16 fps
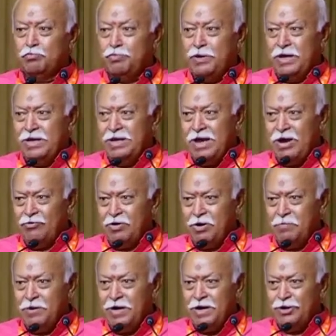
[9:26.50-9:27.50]
to bring
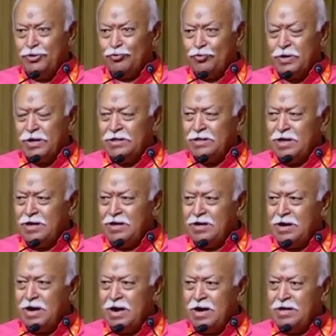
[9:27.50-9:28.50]
everybody
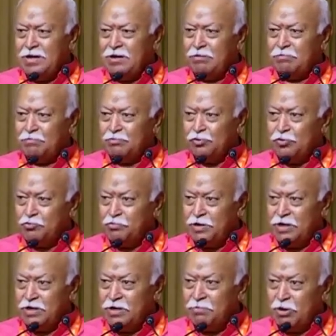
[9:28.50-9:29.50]
together and to
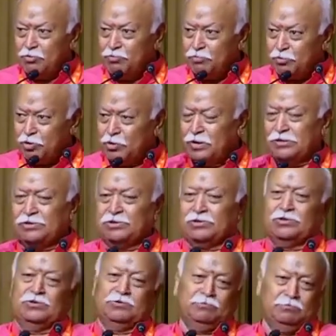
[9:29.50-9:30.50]
bring about
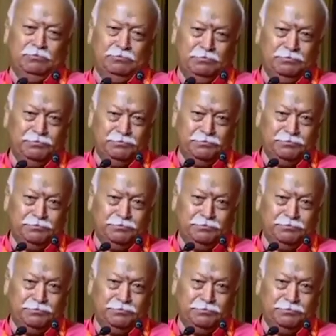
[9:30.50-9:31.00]
progress.